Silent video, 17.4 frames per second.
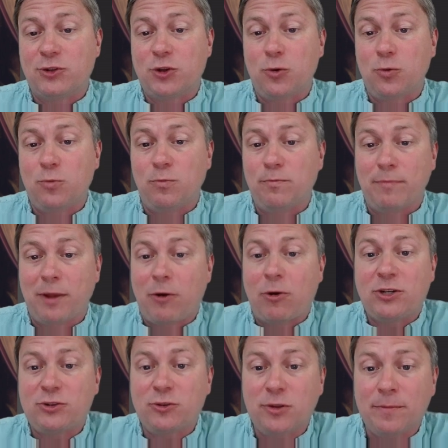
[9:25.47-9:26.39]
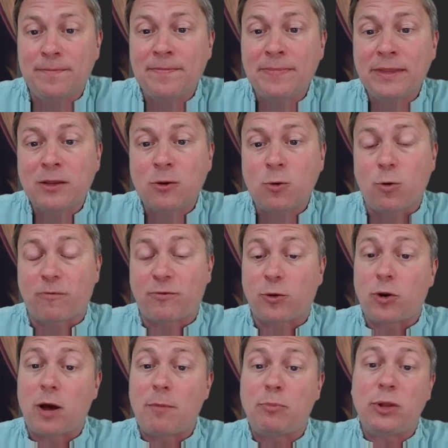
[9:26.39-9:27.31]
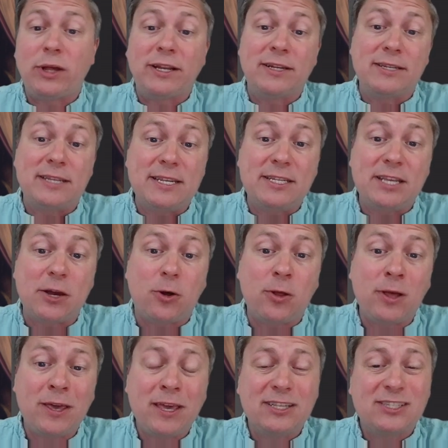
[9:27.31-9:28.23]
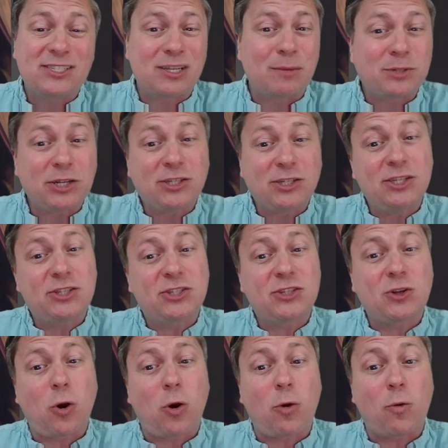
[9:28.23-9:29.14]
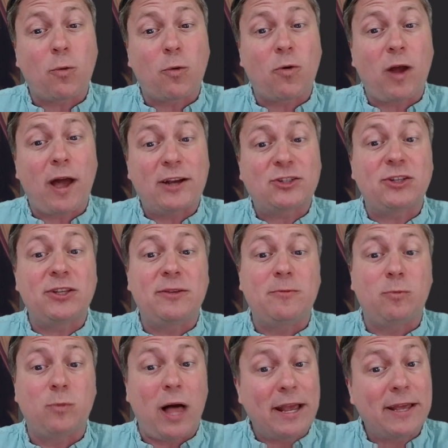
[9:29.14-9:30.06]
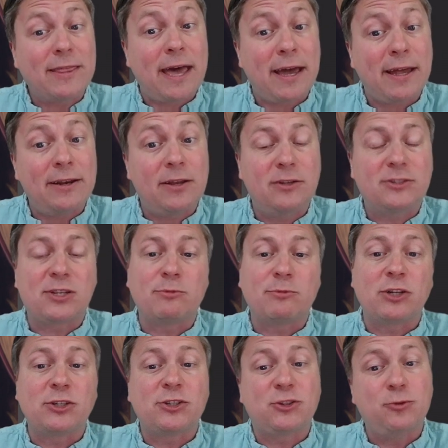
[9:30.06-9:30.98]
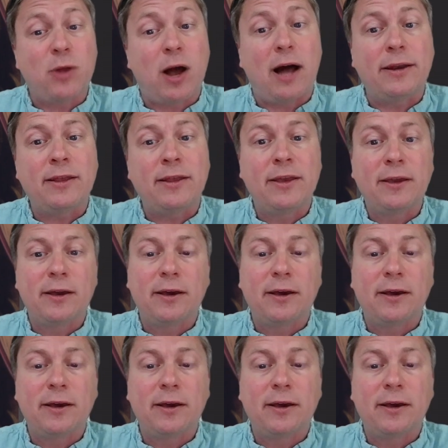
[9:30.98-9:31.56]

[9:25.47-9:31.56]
no merit to them, or if they're not pled in detail. Some judges are actually like that. Some judges do not.